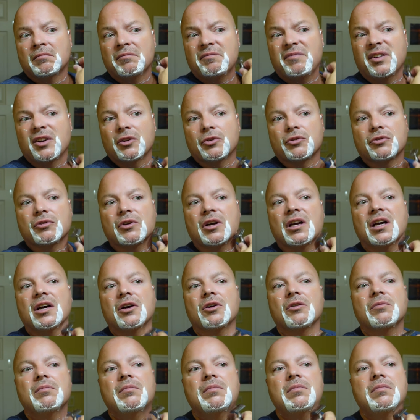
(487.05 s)
Feels
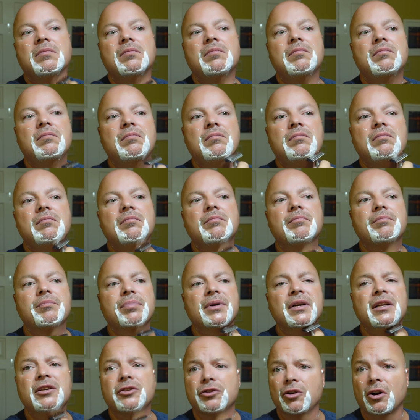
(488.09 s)
uh,
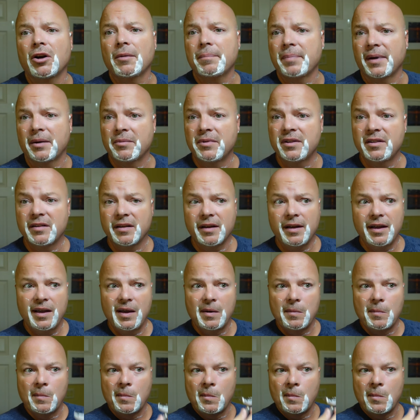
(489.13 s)
pretty sharp, I would say.